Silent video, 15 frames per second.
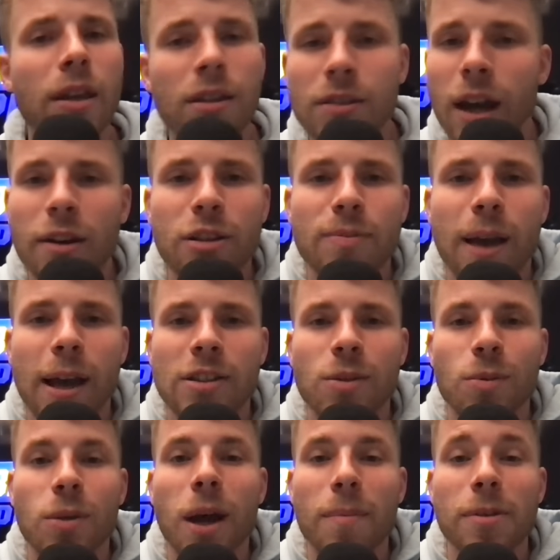Tyrese Maxey
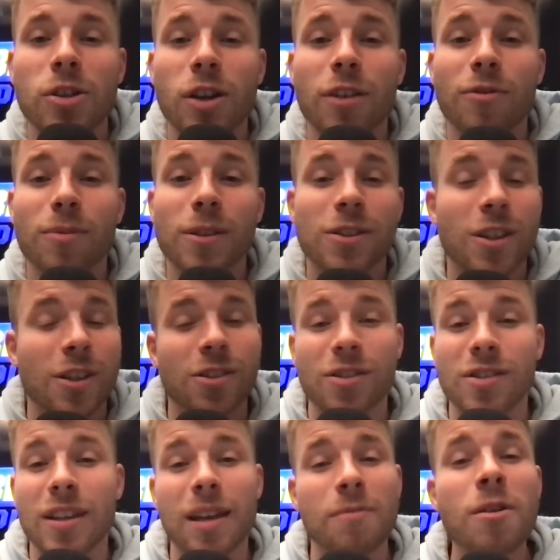will not be traded from the Sixers
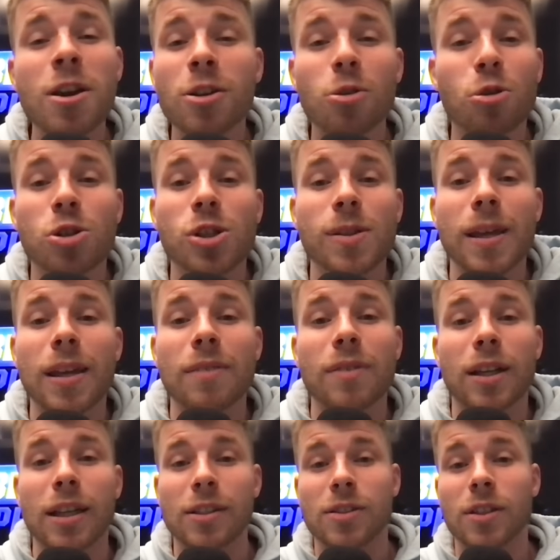team, nor should they even
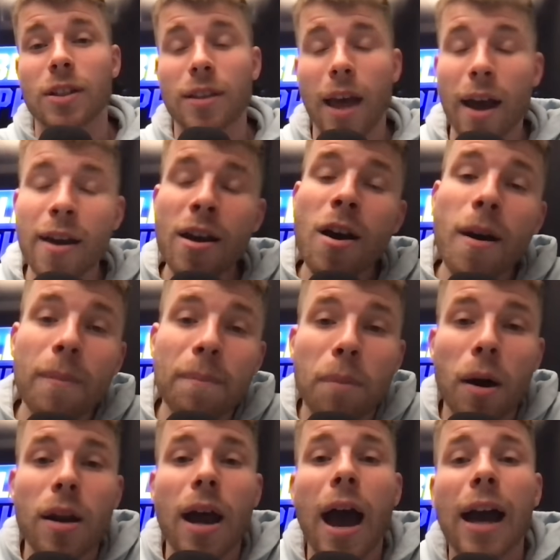consider that.
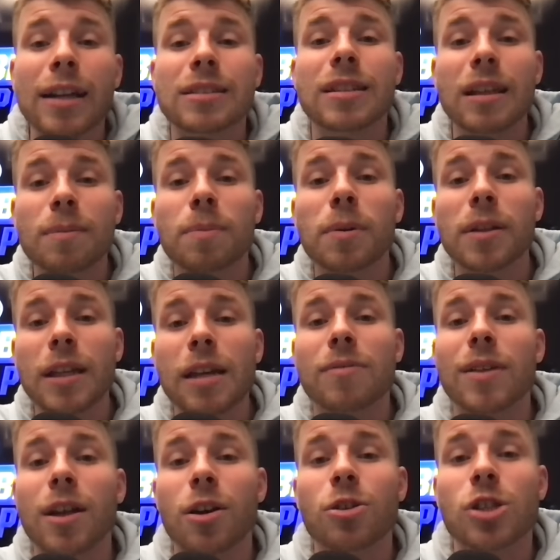But I did believe
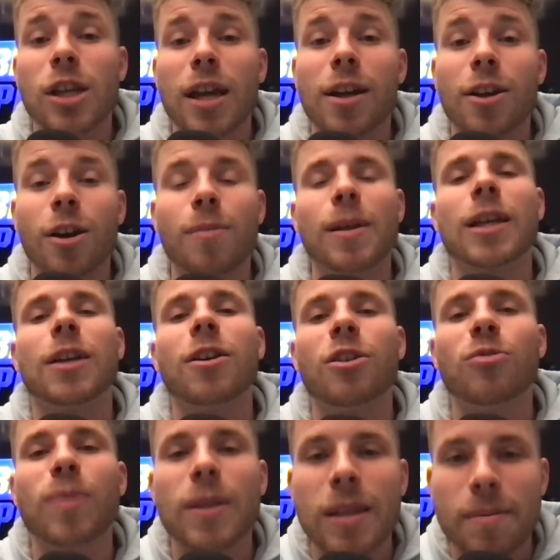that OG Anunoby could have
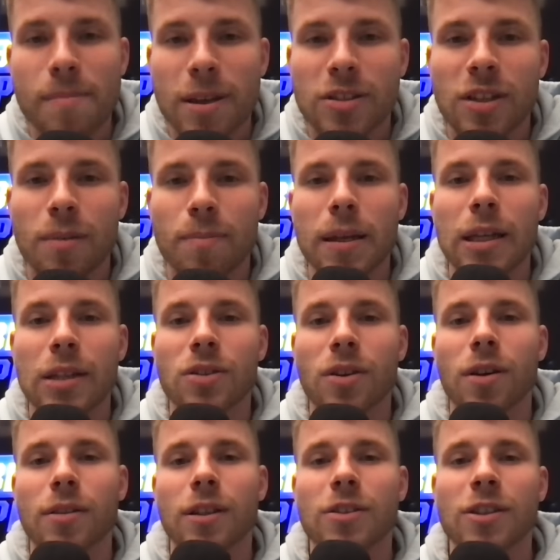been the missing piece
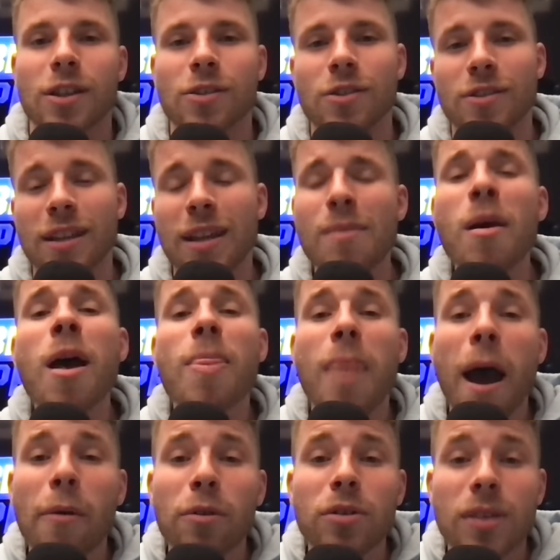on the Sixers team.
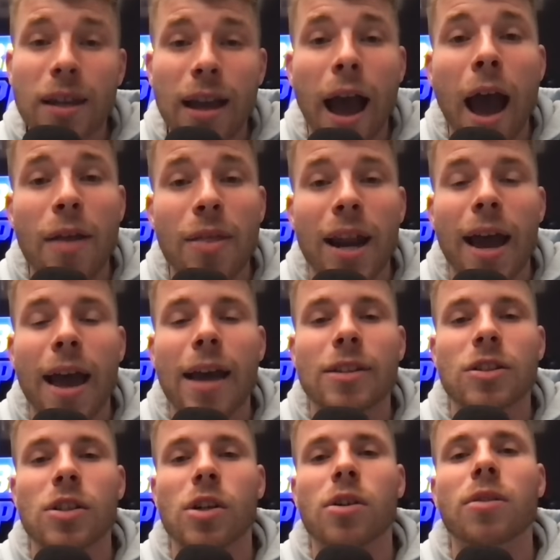That was the guy that I had
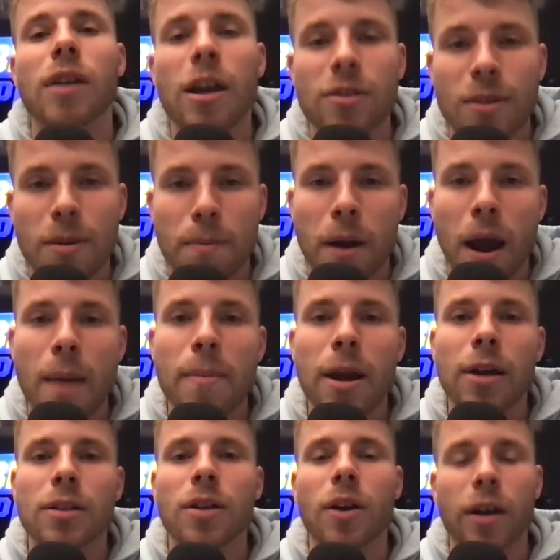circled as the
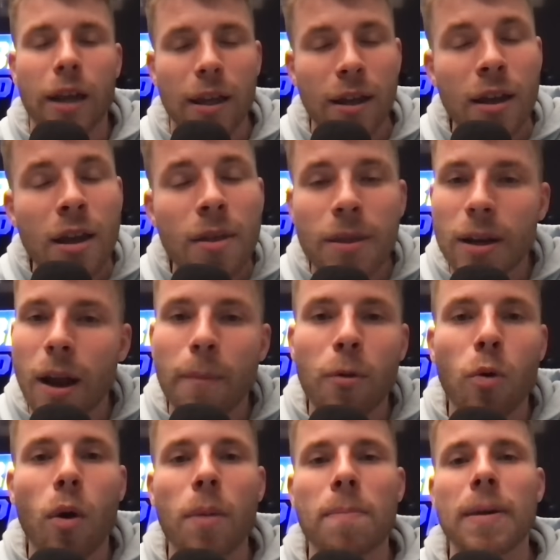primary target, the number
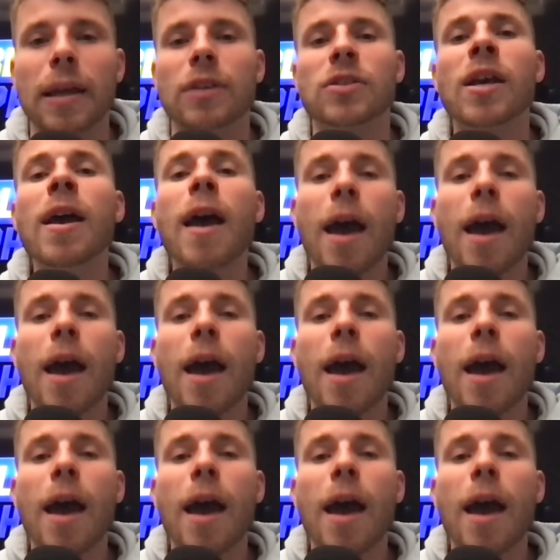one piece.